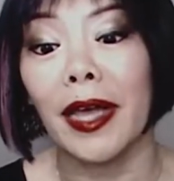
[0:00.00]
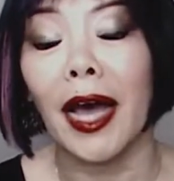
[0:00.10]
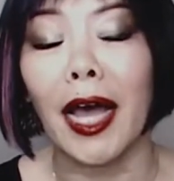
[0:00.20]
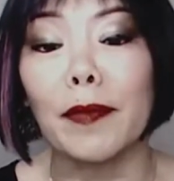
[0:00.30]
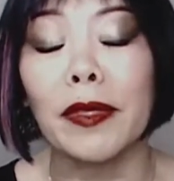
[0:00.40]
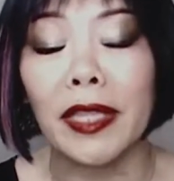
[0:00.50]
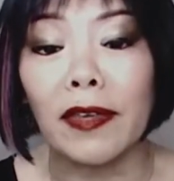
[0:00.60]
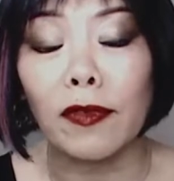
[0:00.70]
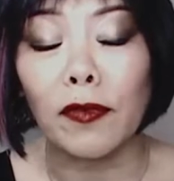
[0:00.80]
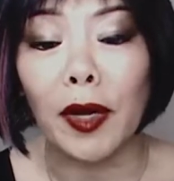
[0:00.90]
I
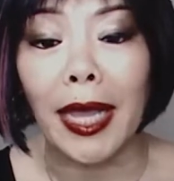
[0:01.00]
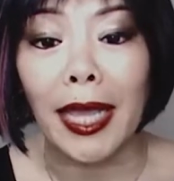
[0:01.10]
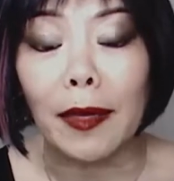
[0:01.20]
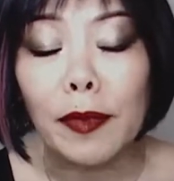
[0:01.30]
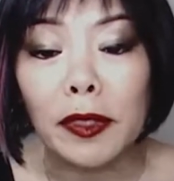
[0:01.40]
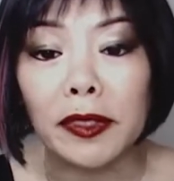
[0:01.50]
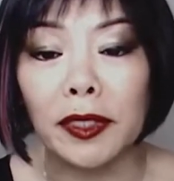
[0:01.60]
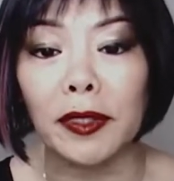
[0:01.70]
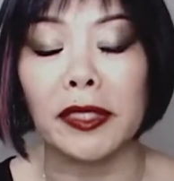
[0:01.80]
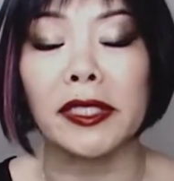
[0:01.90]
believe when we're able
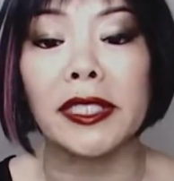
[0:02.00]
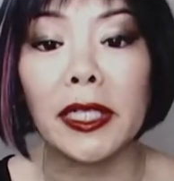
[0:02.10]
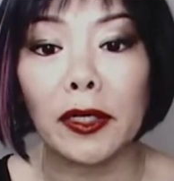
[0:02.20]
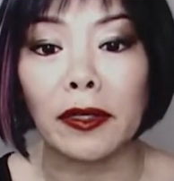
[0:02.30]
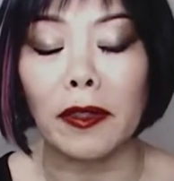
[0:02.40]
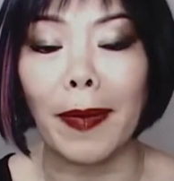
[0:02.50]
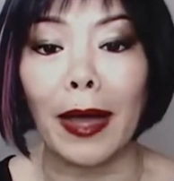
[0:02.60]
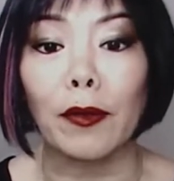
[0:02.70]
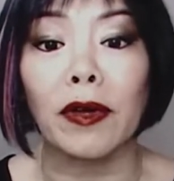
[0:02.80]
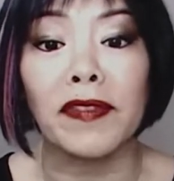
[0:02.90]
to consider the
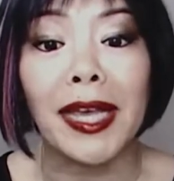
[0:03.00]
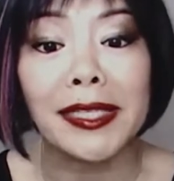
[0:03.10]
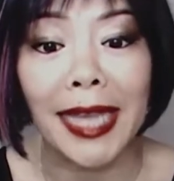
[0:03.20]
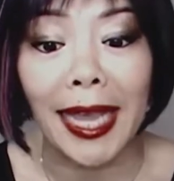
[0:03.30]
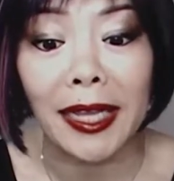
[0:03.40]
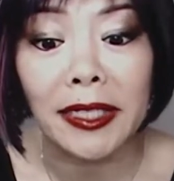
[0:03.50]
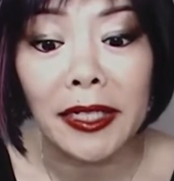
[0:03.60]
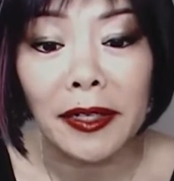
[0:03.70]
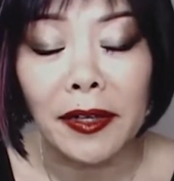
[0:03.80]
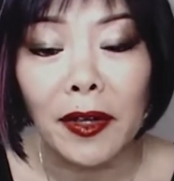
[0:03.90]
power of yes and,
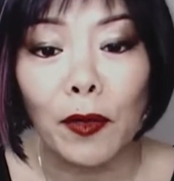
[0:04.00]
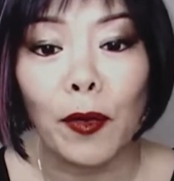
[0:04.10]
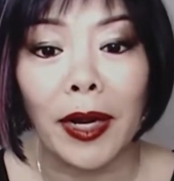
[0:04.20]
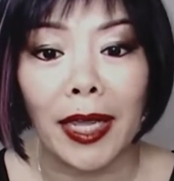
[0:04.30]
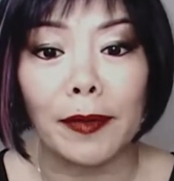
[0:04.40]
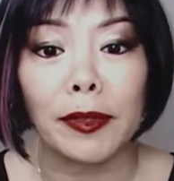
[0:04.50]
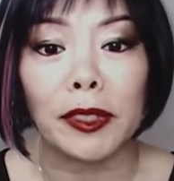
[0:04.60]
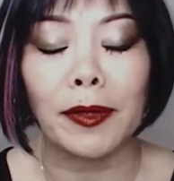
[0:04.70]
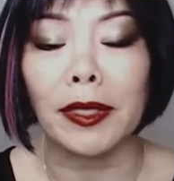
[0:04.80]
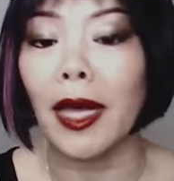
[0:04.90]
we're able
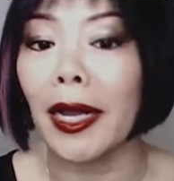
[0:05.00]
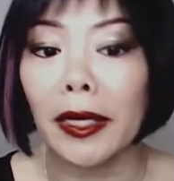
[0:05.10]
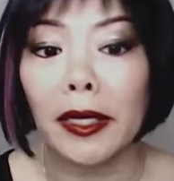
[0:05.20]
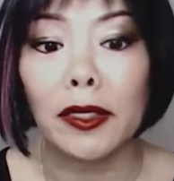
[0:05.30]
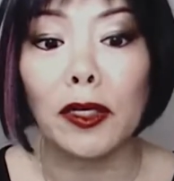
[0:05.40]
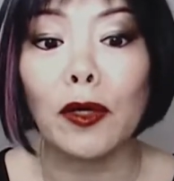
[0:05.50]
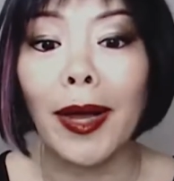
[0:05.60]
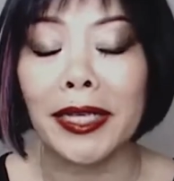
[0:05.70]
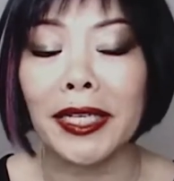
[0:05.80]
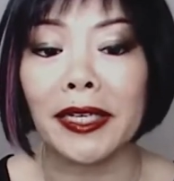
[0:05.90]
to unlock new
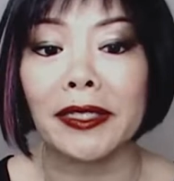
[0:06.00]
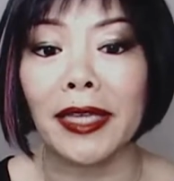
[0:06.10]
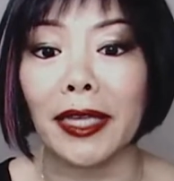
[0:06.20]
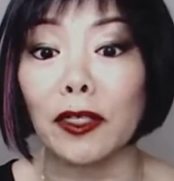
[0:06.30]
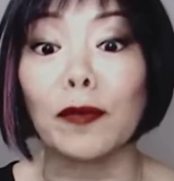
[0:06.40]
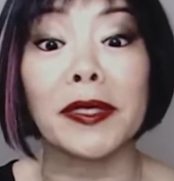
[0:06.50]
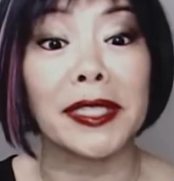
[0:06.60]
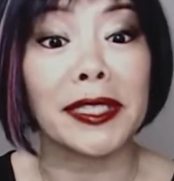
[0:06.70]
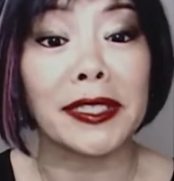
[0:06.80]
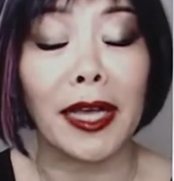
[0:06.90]
ideas and new
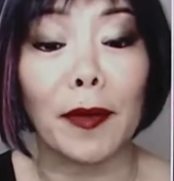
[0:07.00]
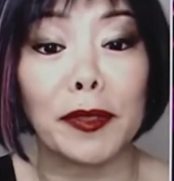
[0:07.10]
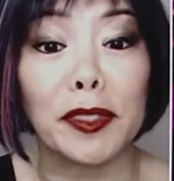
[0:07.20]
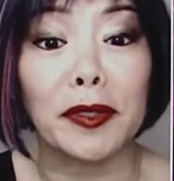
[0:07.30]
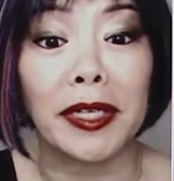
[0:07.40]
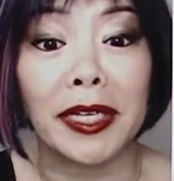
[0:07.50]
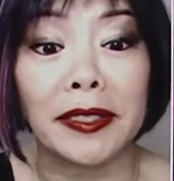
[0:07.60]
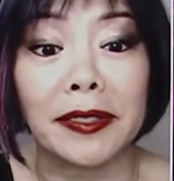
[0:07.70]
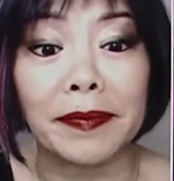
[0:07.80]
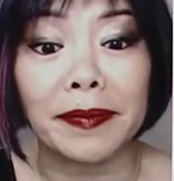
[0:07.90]
business opportunities.